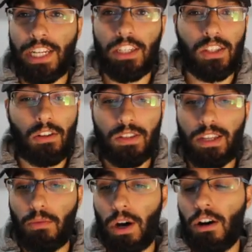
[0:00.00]
They just don't
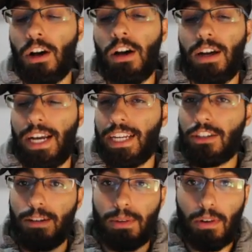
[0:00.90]
sit well in
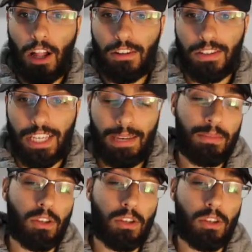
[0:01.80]
terms of color scheme,